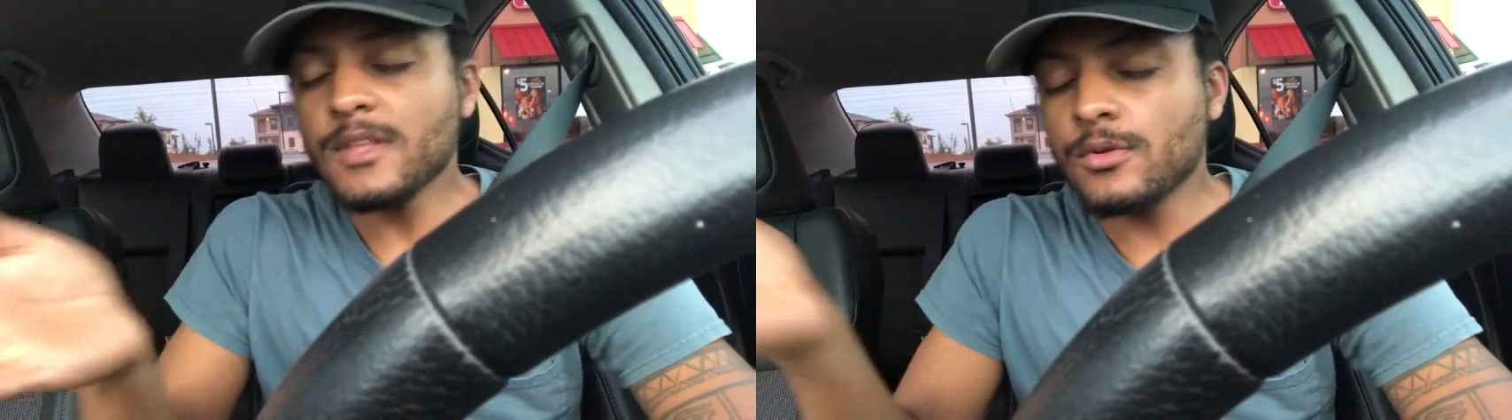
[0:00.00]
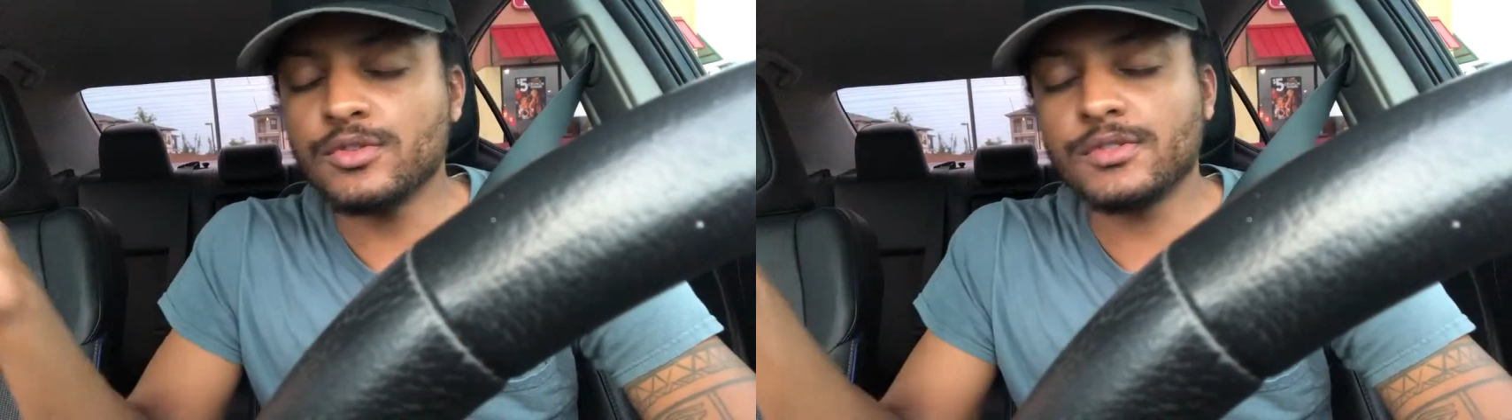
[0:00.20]

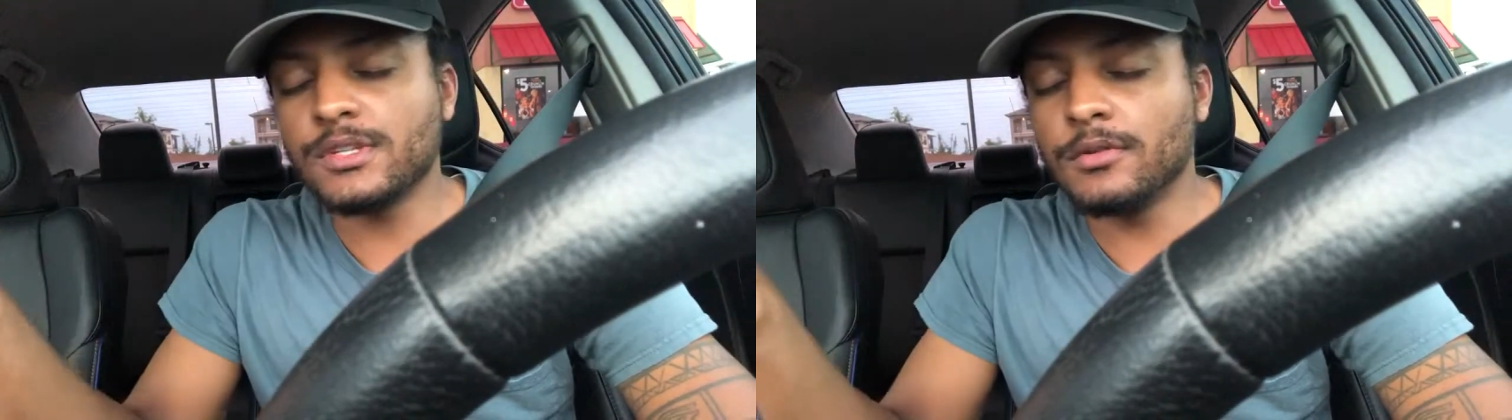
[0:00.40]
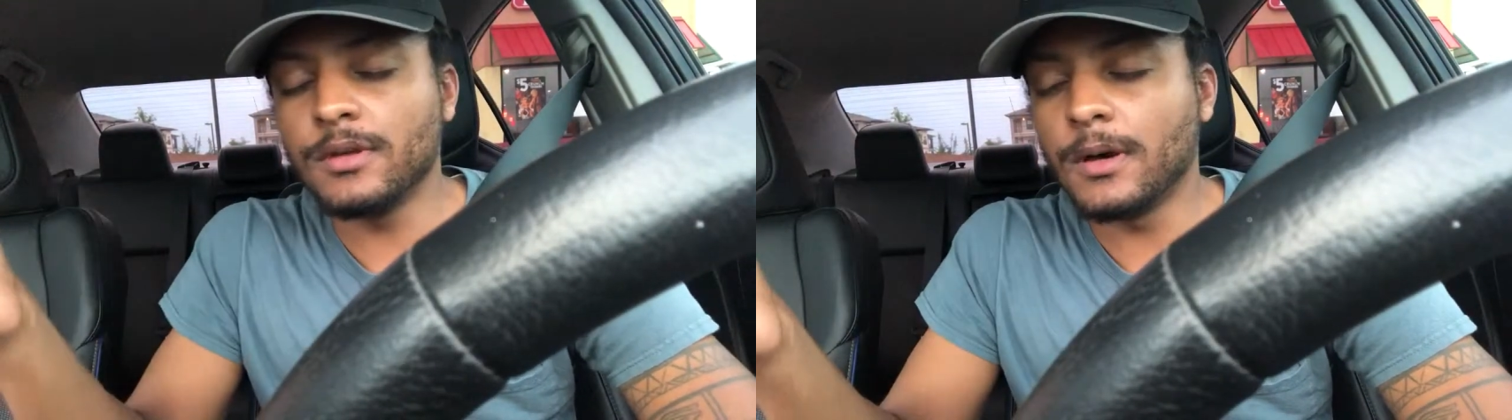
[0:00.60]
which was
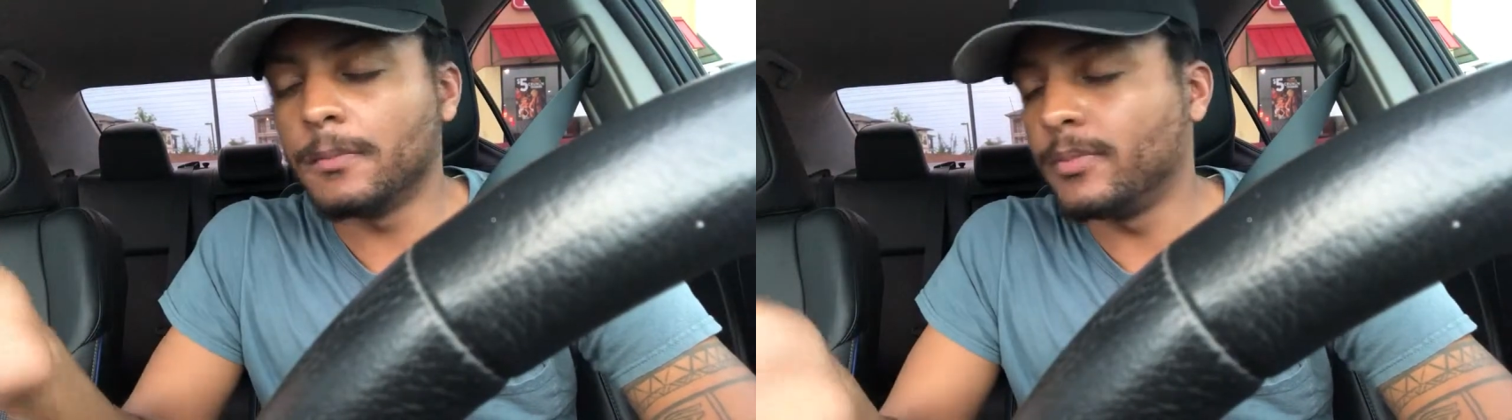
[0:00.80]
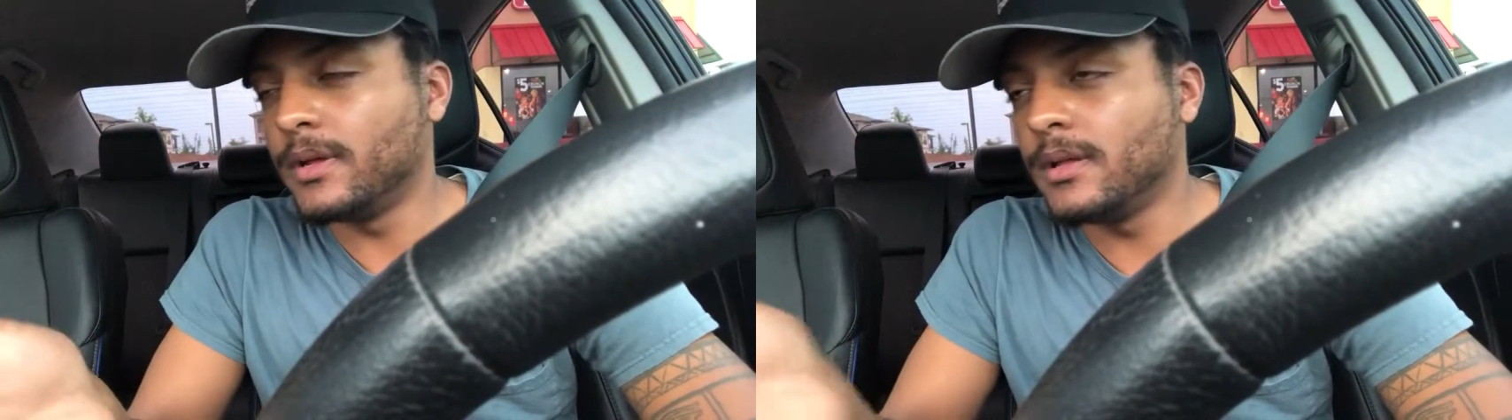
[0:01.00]
so
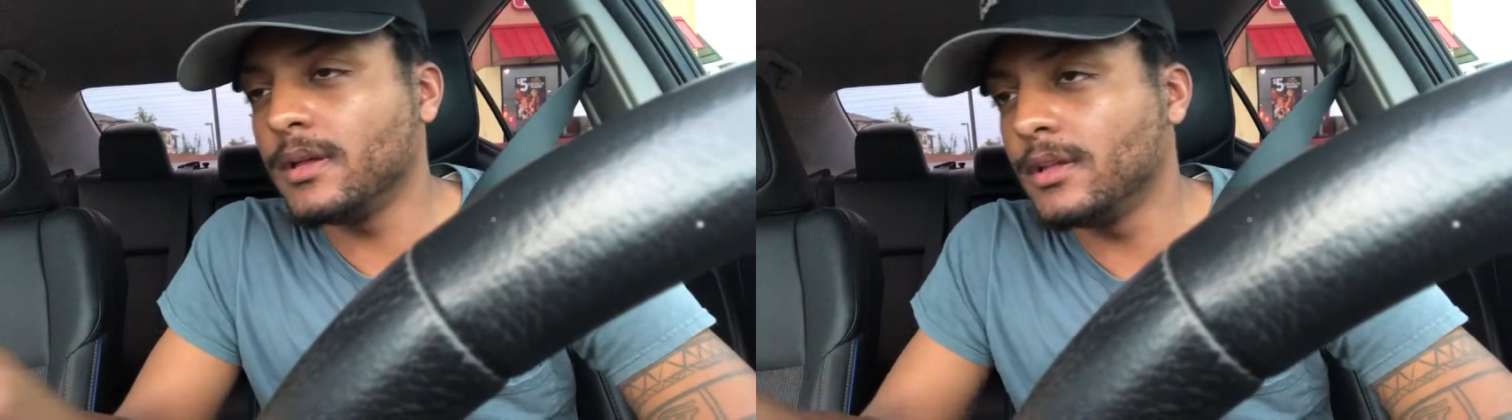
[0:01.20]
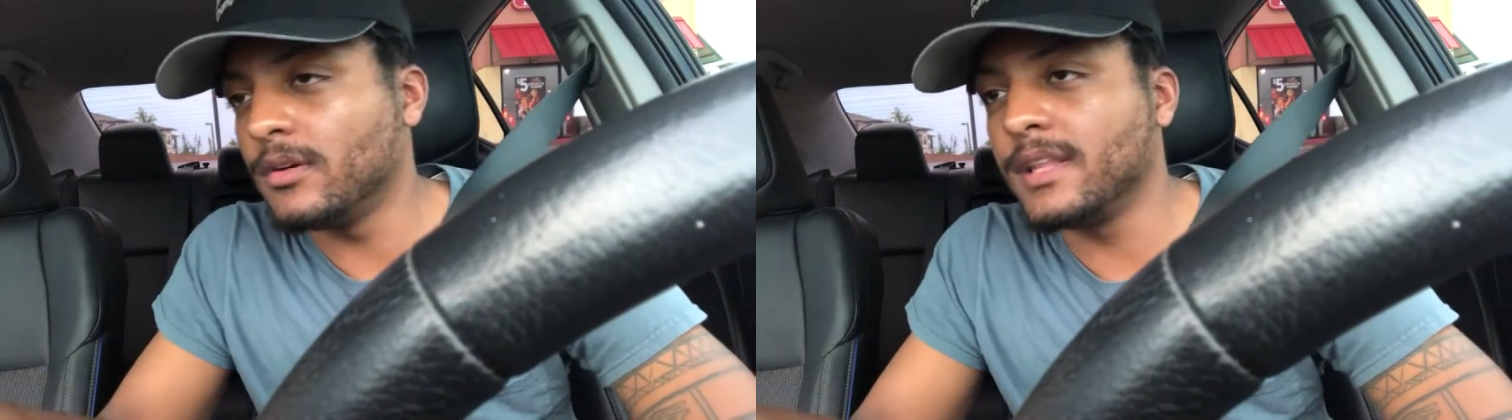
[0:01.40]
dumb. But,
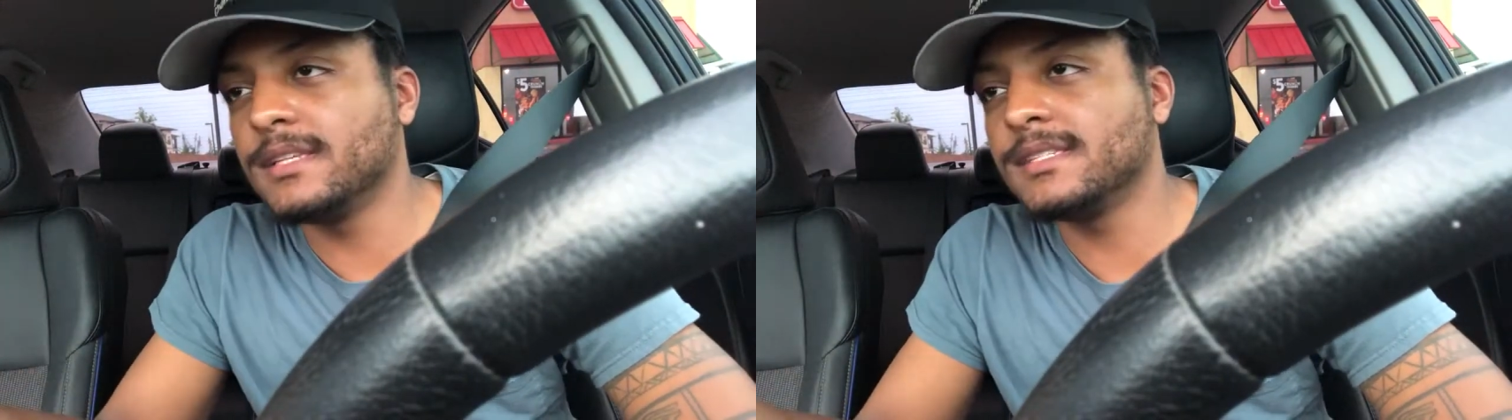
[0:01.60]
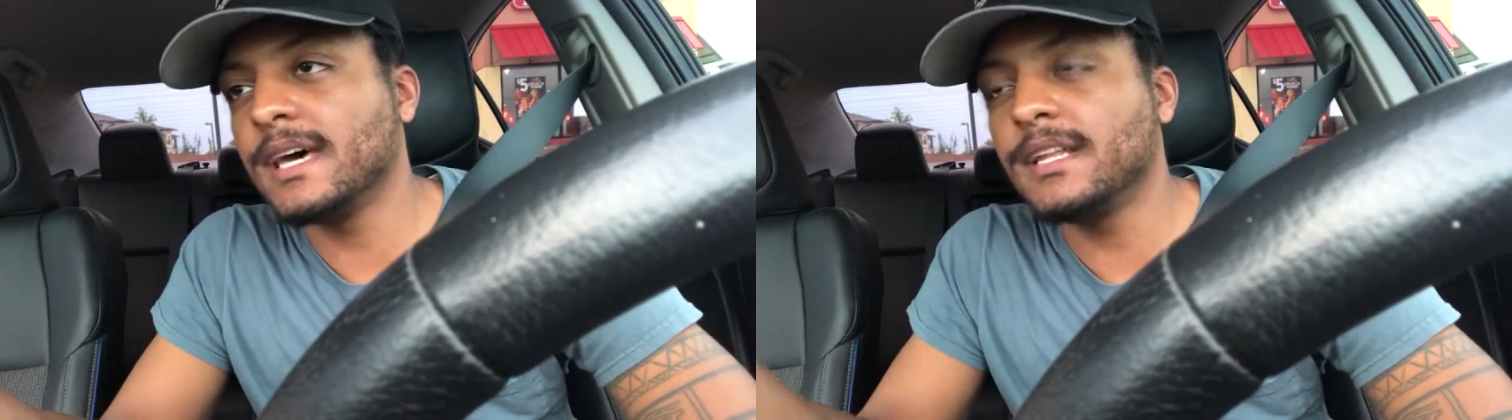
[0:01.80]
you know, I
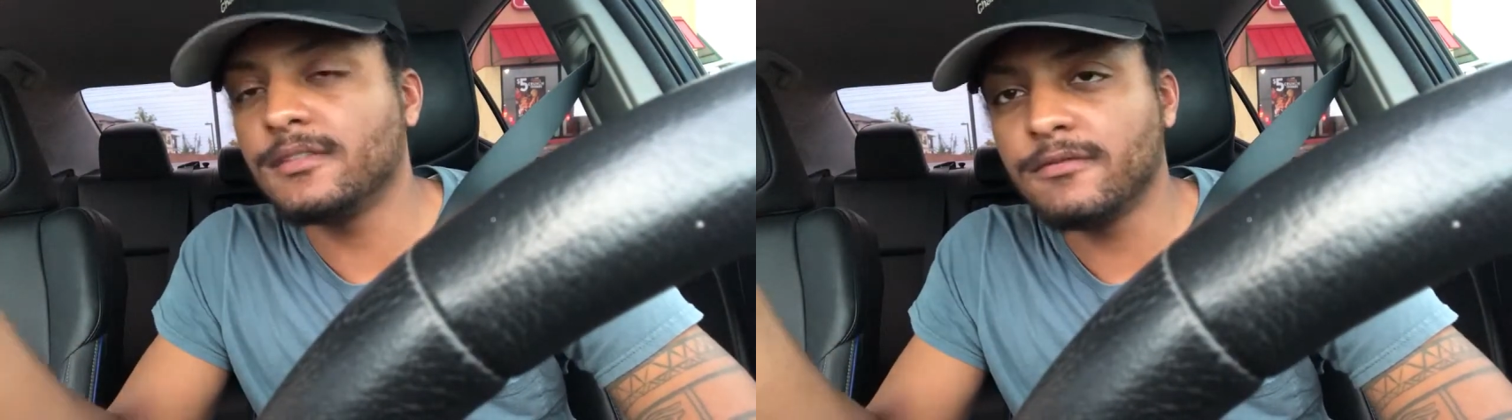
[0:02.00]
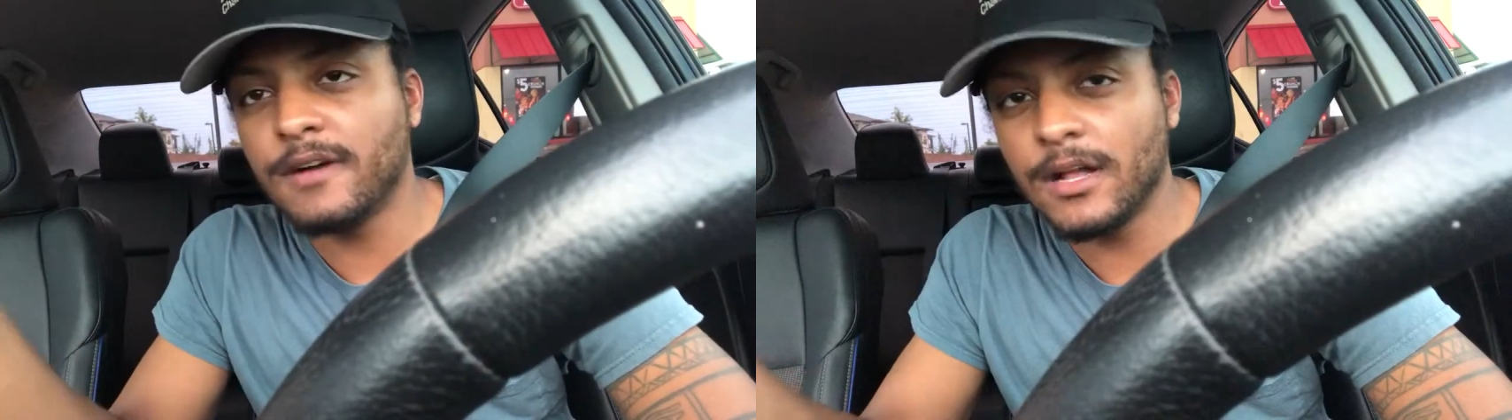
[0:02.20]
decided
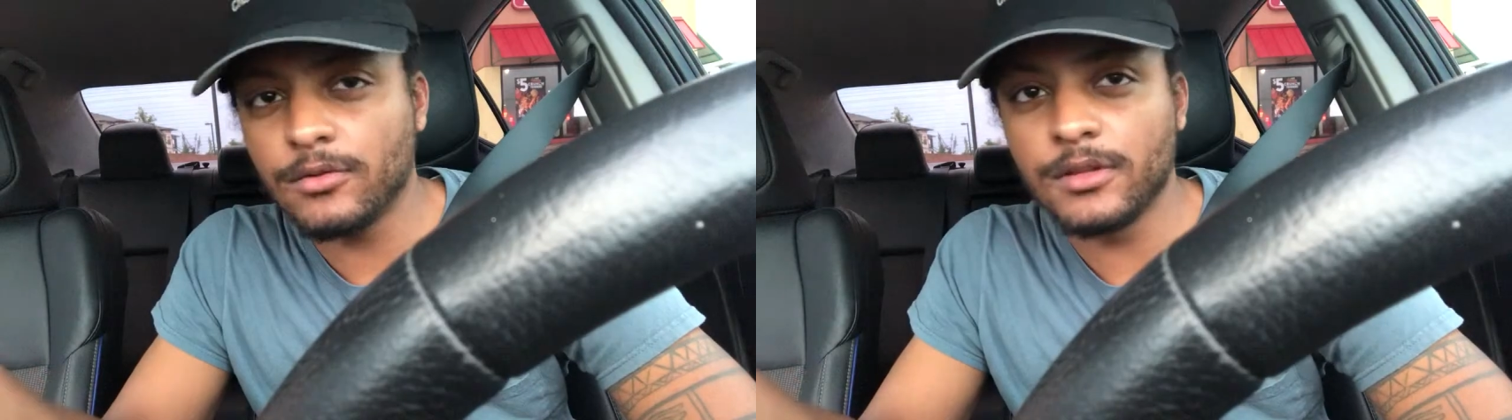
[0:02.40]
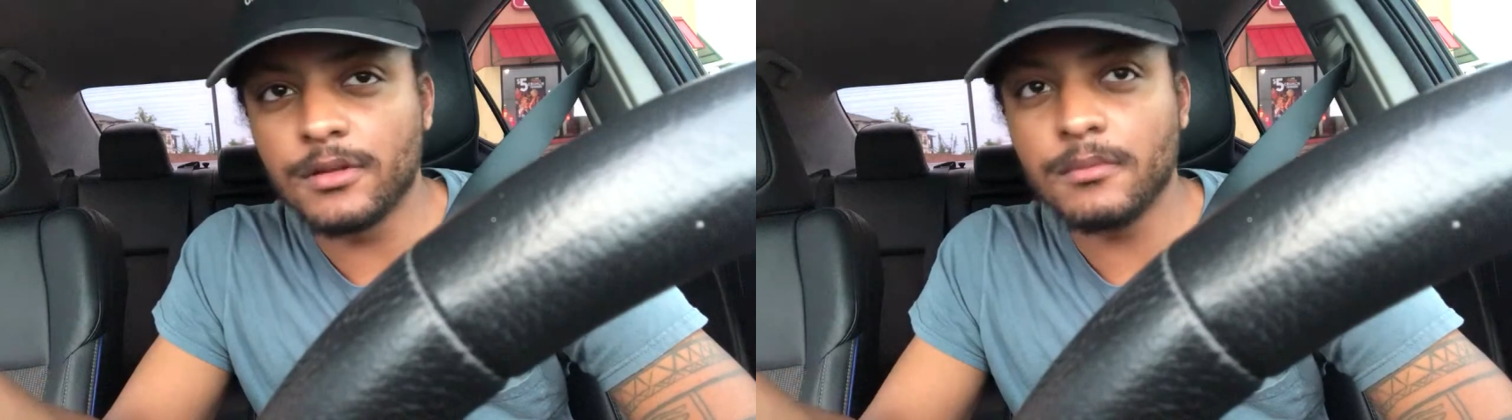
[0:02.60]
to
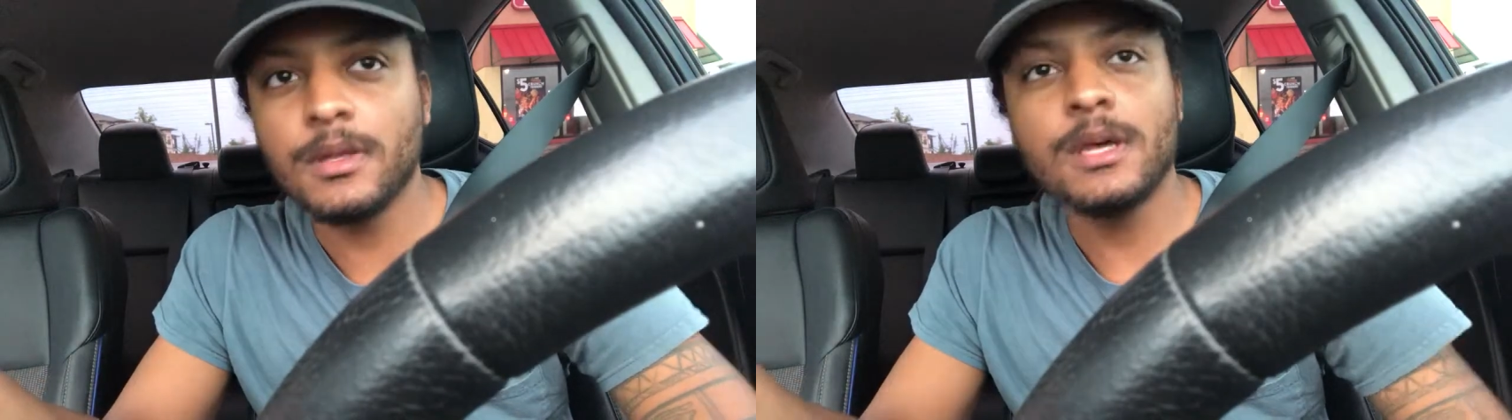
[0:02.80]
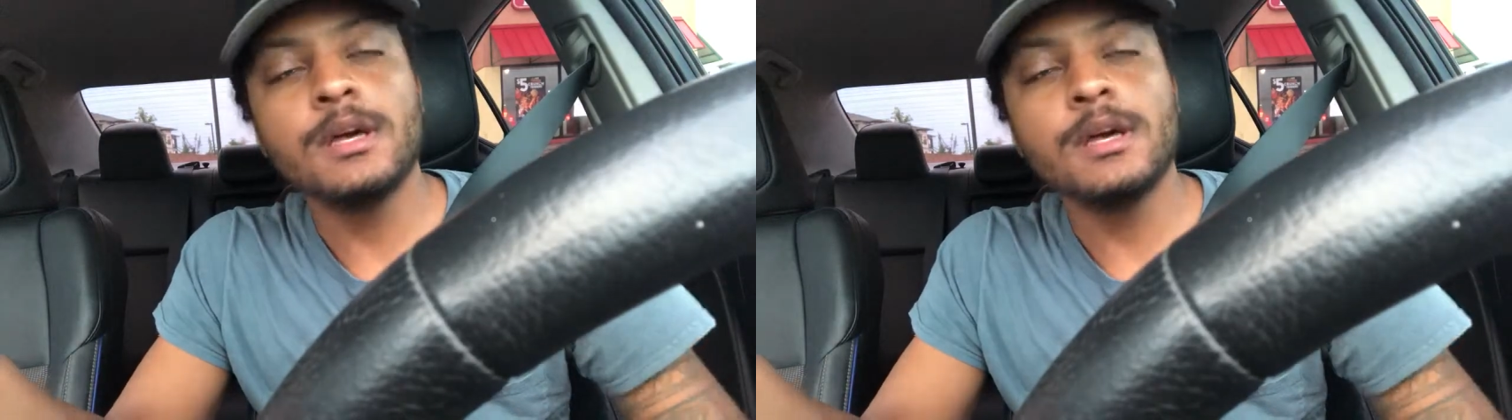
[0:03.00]
follow them.